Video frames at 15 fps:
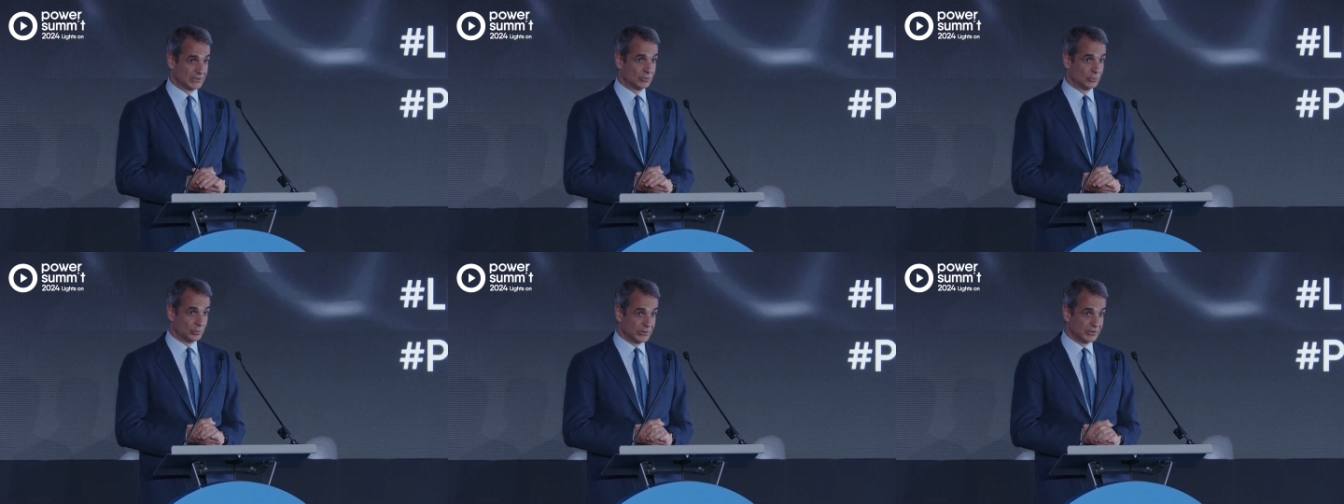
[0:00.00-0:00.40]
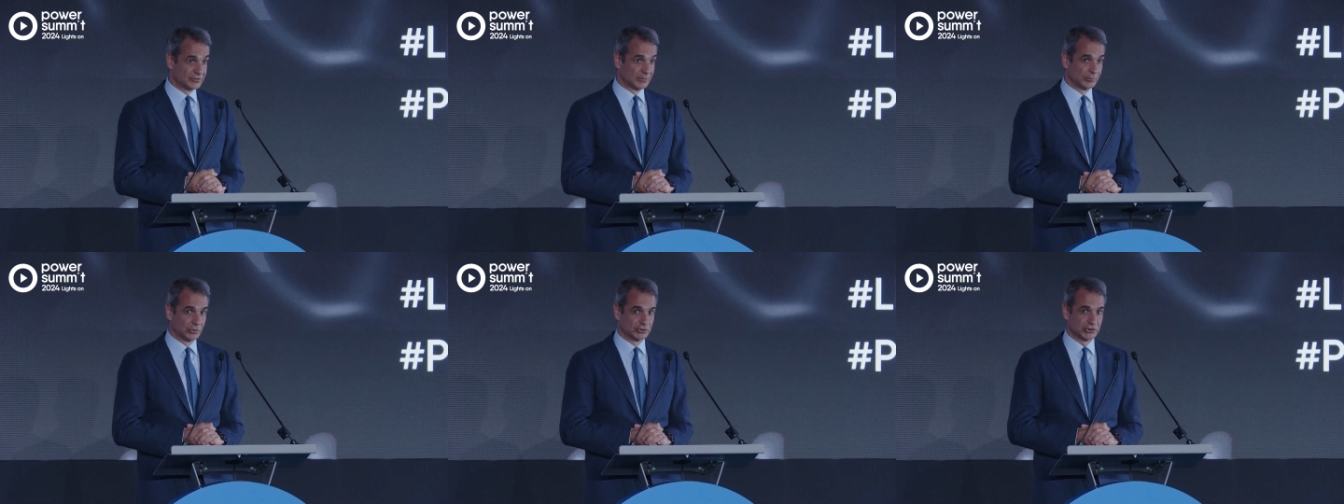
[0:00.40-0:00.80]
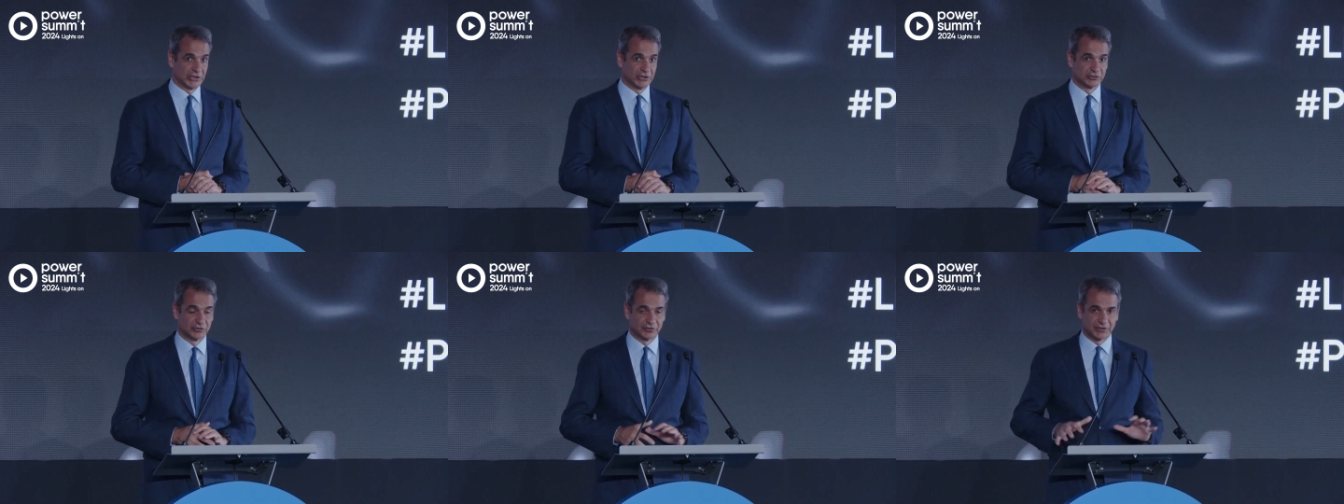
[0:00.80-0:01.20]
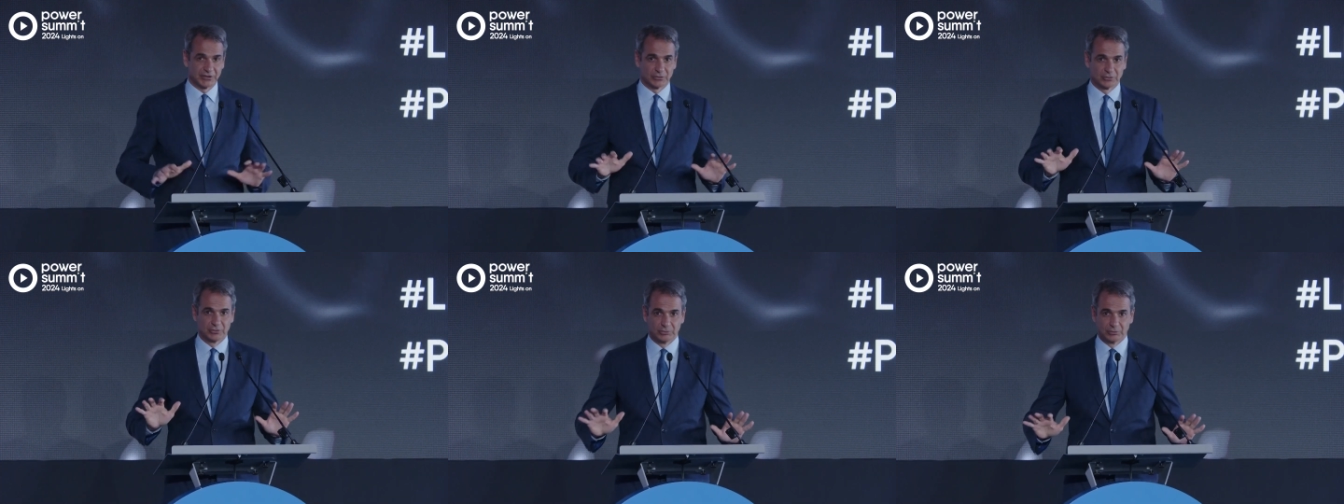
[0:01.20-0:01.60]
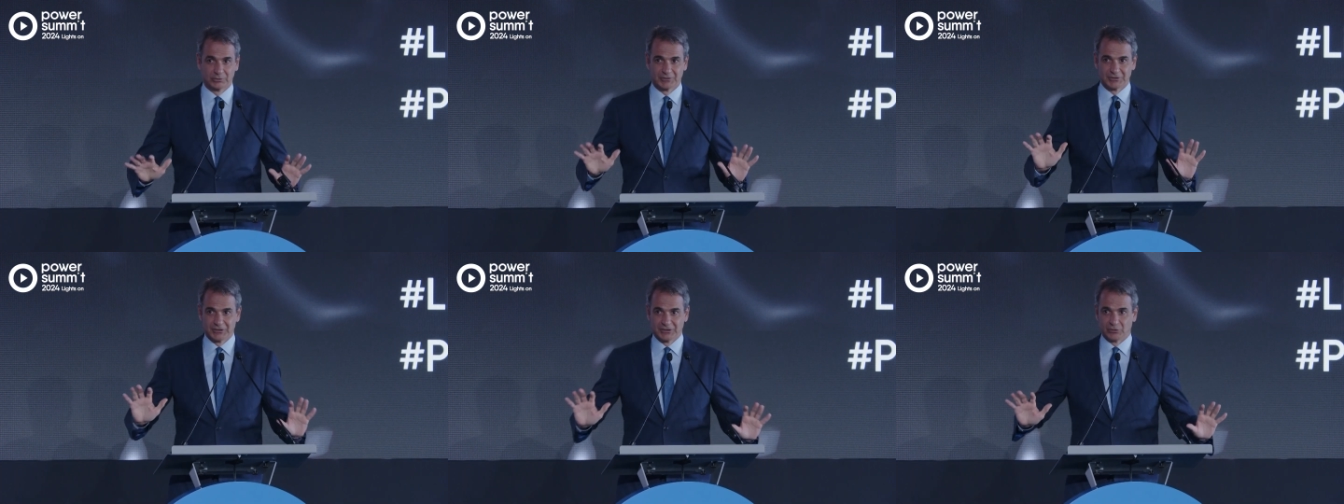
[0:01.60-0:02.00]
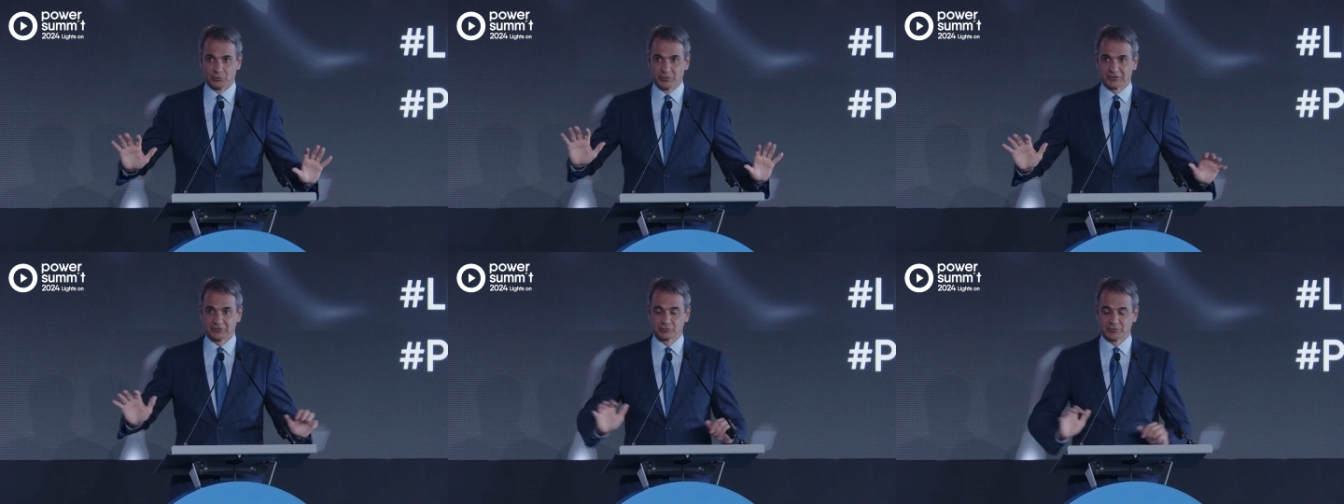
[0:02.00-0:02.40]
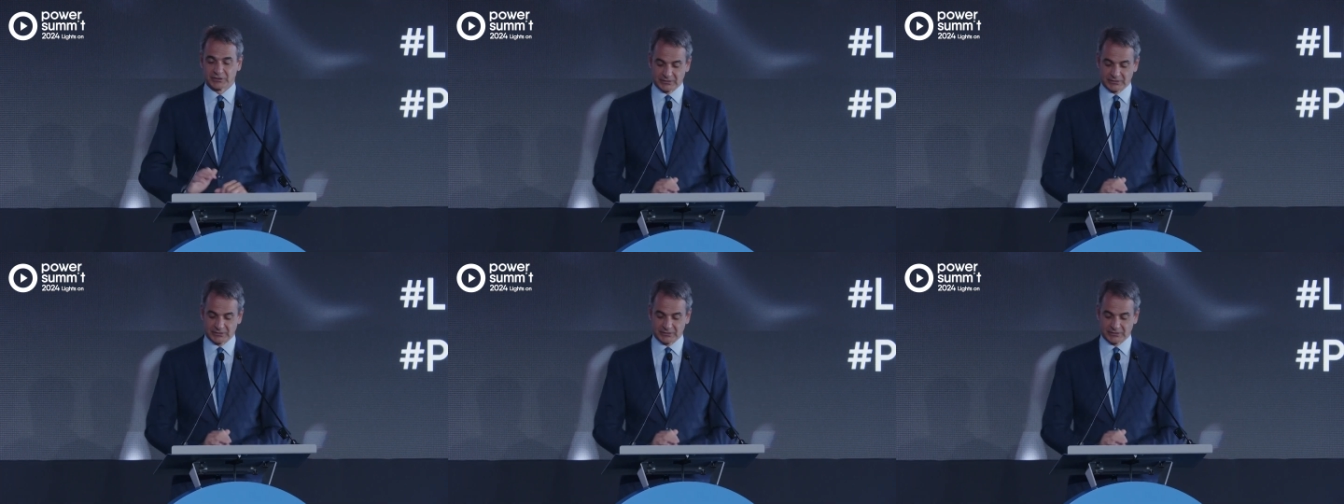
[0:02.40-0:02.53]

reasonable changes and to restrict